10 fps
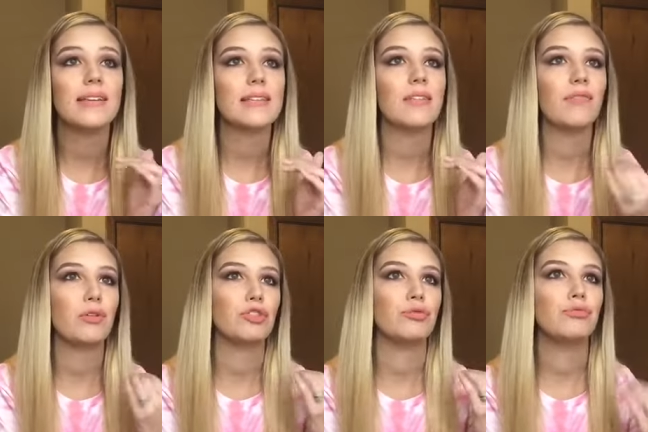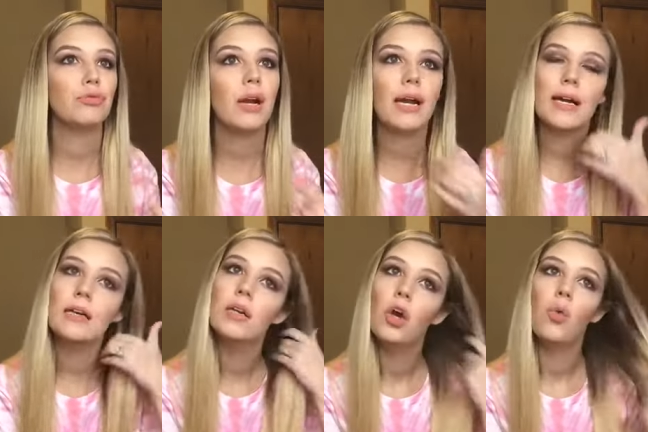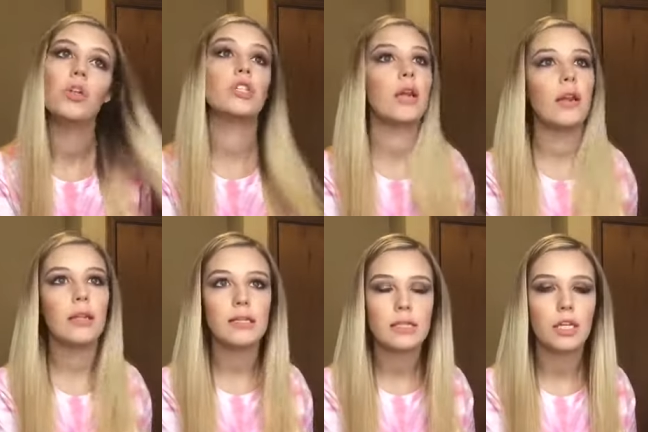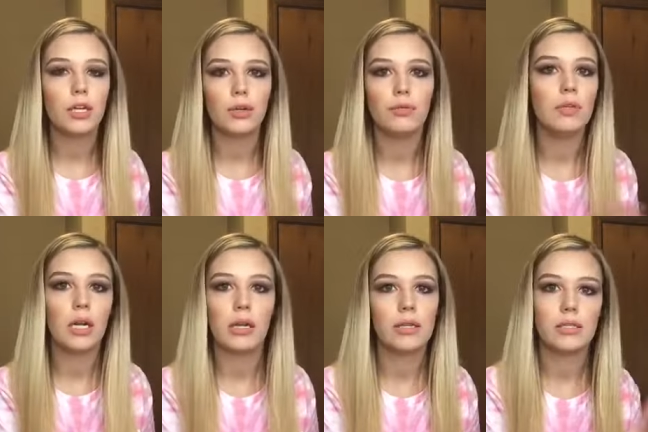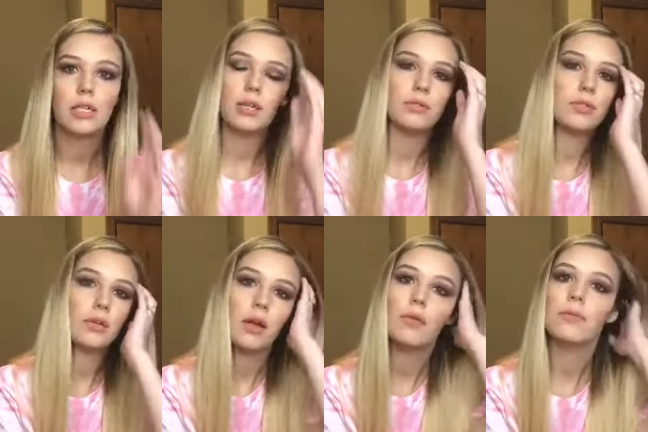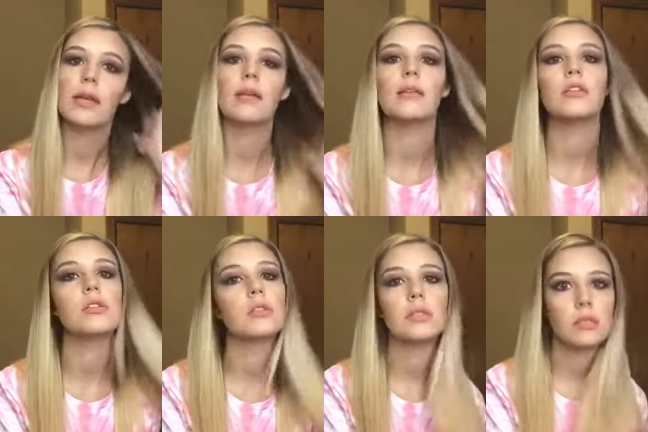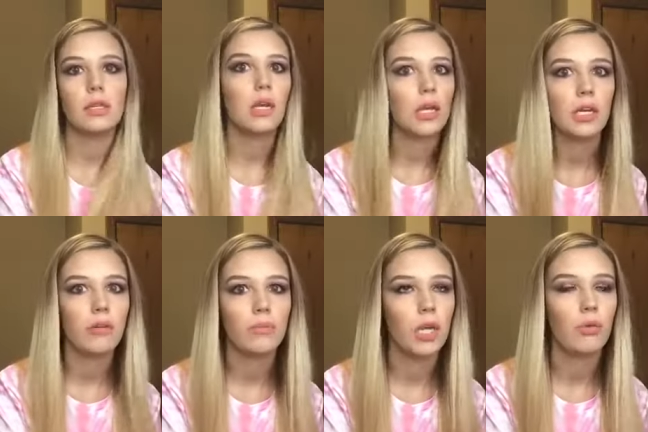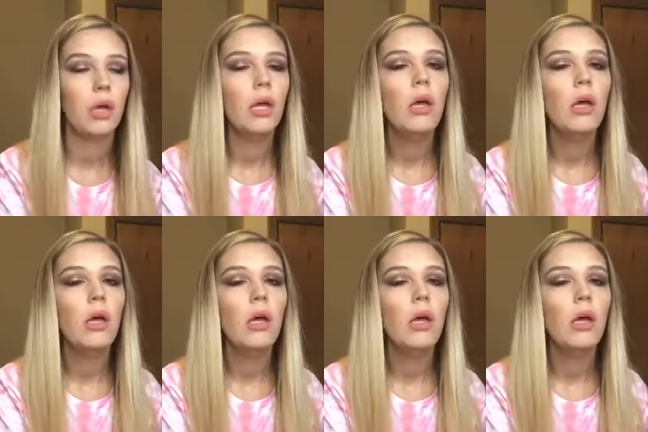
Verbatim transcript: It doesn't feel too dry which none of these do. None of these do. So don't think that just because I said that any of them do.